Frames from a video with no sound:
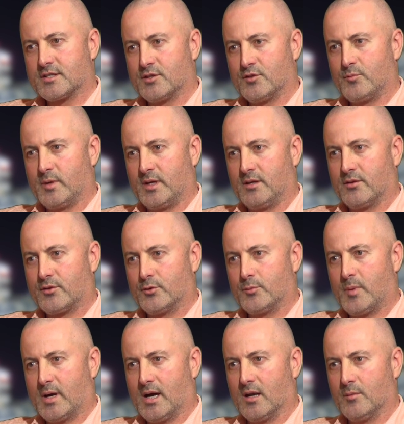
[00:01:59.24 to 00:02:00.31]
that have been through
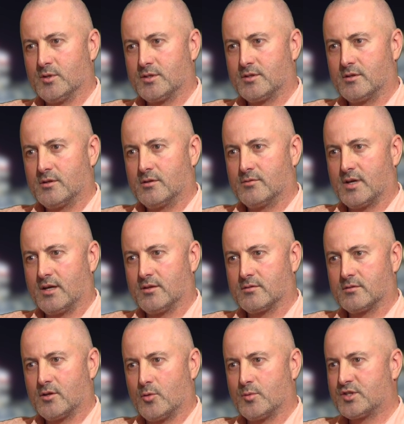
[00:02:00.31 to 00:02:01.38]
Parliament
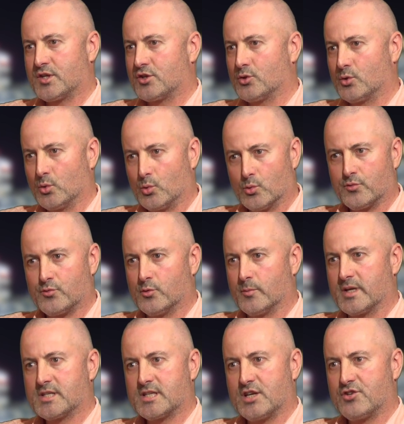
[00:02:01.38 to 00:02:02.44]
around homosexual law reform,
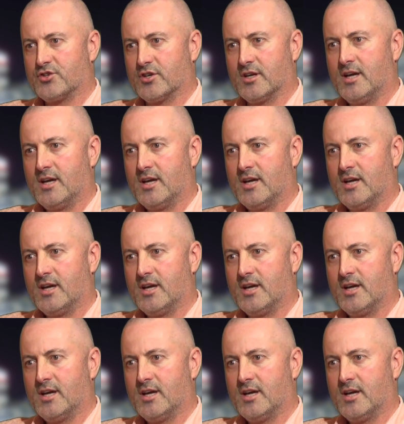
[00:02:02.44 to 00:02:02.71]
etc.,